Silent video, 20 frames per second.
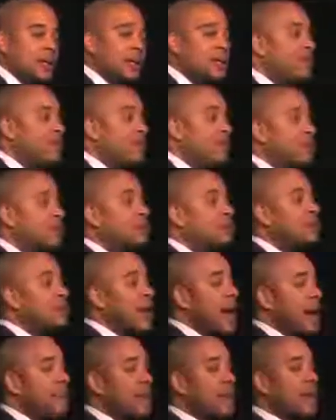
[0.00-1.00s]
and even if you
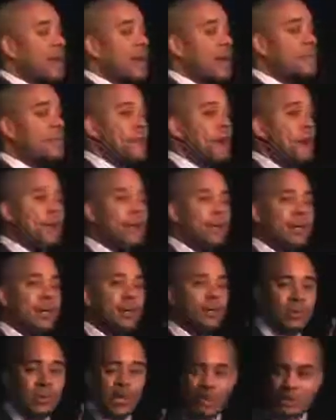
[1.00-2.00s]
stopped, it kept coming
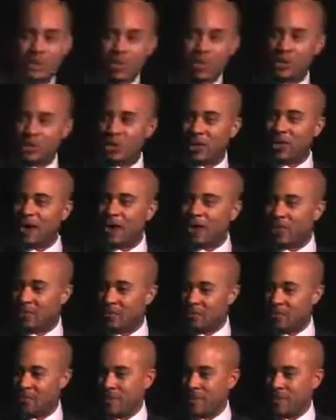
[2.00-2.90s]
in, would that change your life?